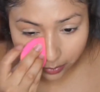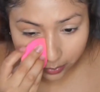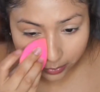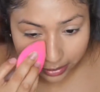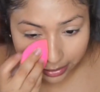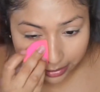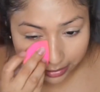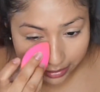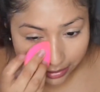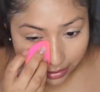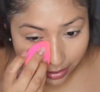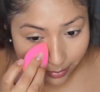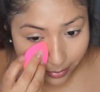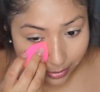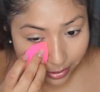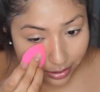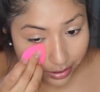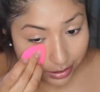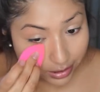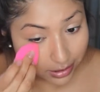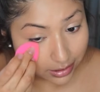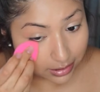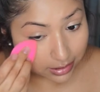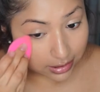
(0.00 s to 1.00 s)
What I like about
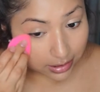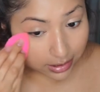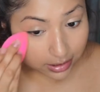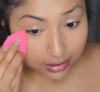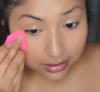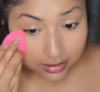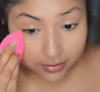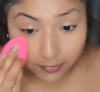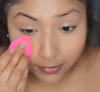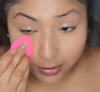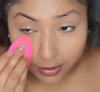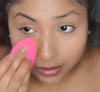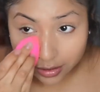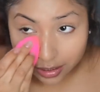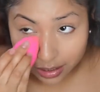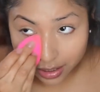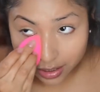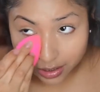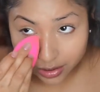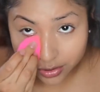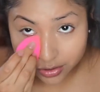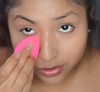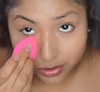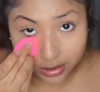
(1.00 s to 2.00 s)
it is that it's very
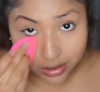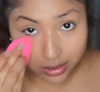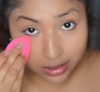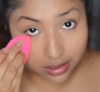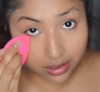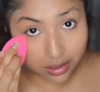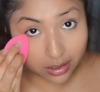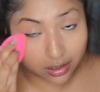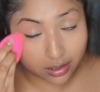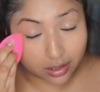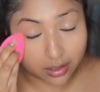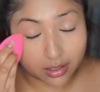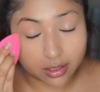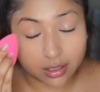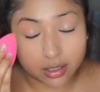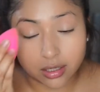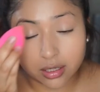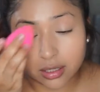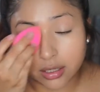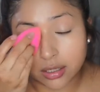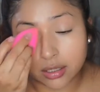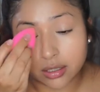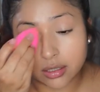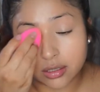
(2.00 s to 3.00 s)
hydrating,
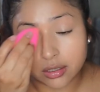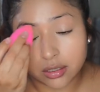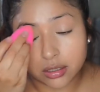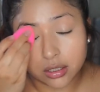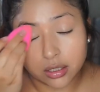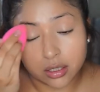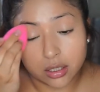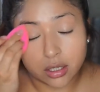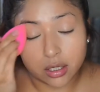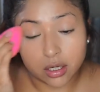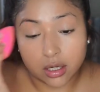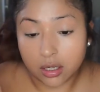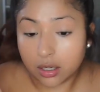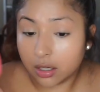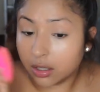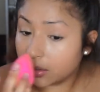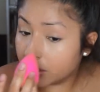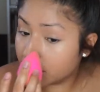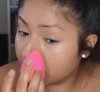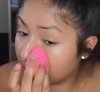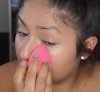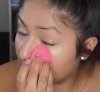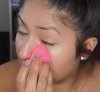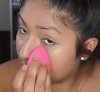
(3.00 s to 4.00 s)
and
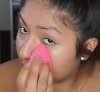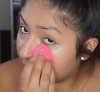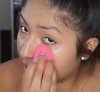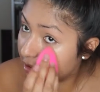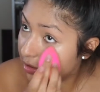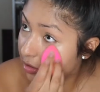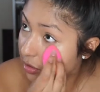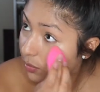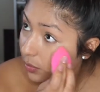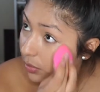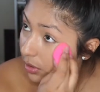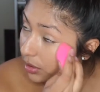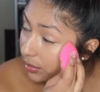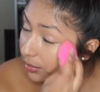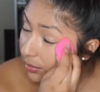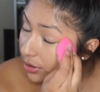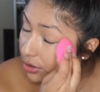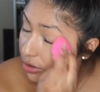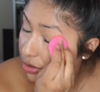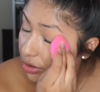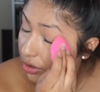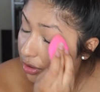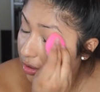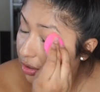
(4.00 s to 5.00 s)
under the eyes you want to
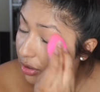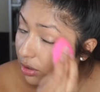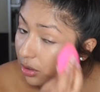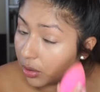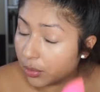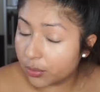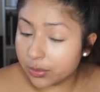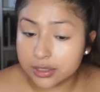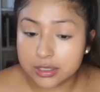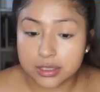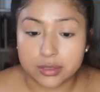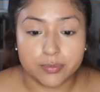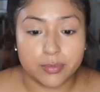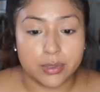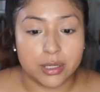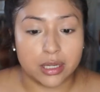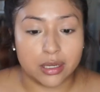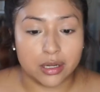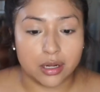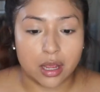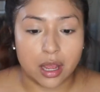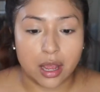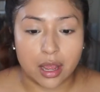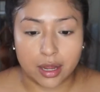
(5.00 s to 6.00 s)
make sure that you're always
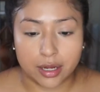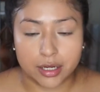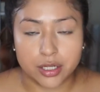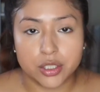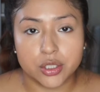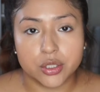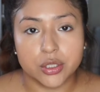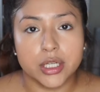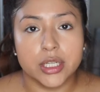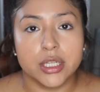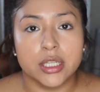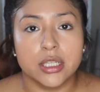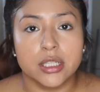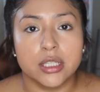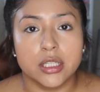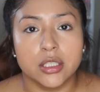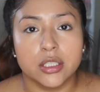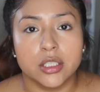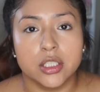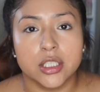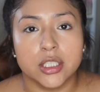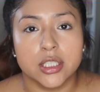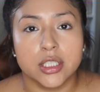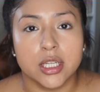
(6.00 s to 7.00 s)
being
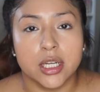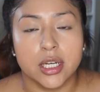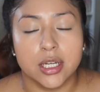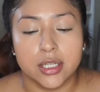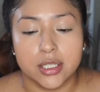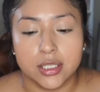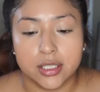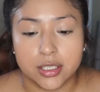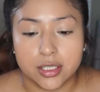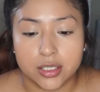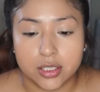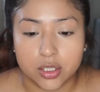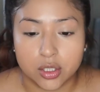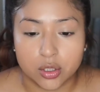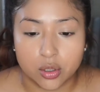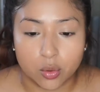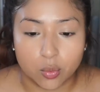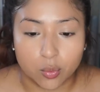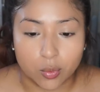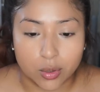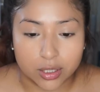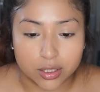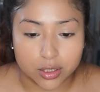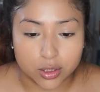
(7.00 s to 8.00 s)
hydrated, just because you
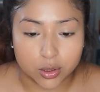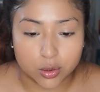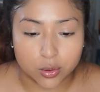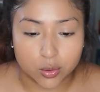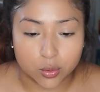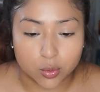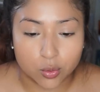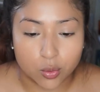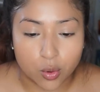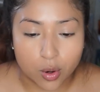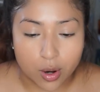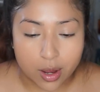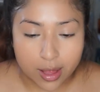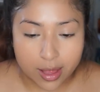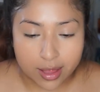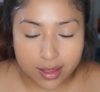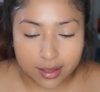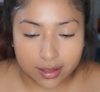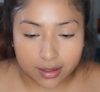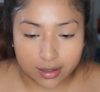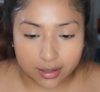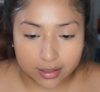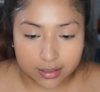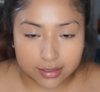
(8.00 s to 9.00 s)
don't want to
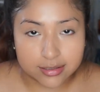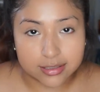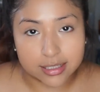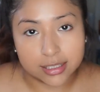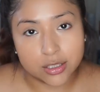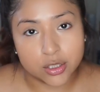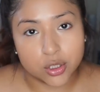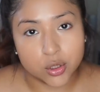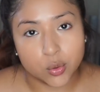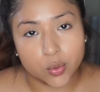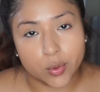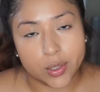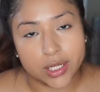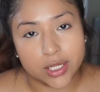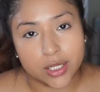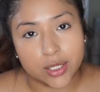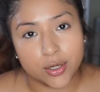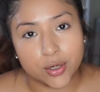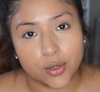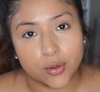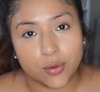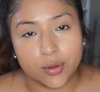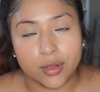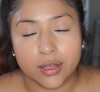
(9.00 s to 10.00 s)
accentuate, you
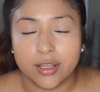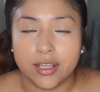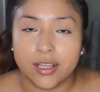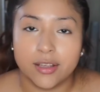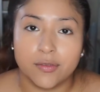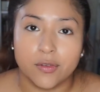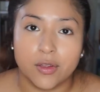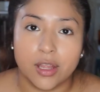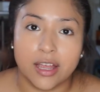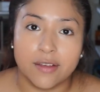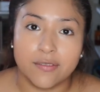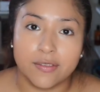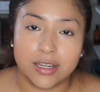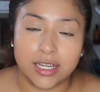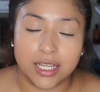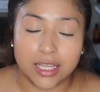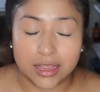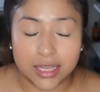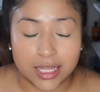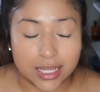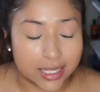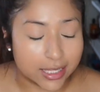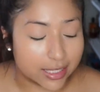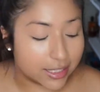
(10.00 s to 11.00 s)
know, like if you have any
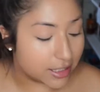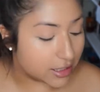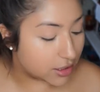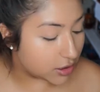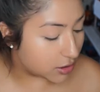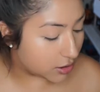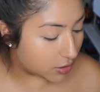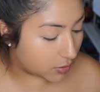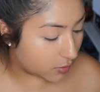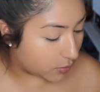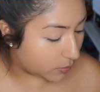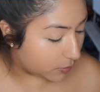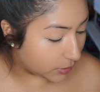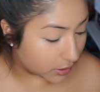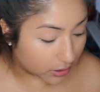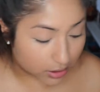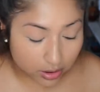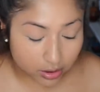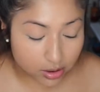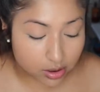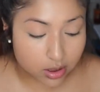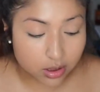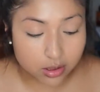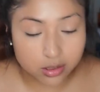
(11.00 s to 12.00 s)
lines or
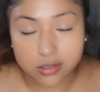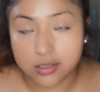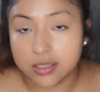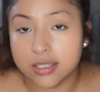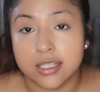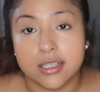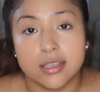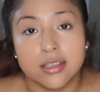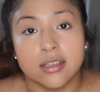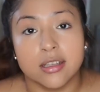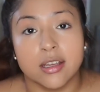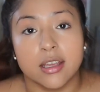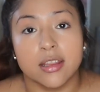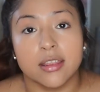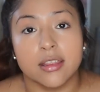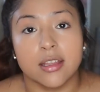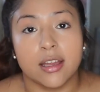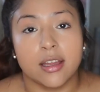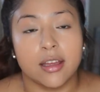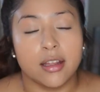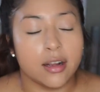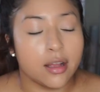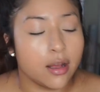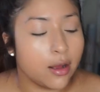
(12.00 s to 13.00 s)
wrinkles or anything like
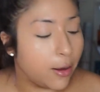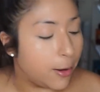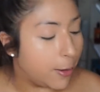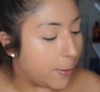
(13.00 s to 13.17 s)
that.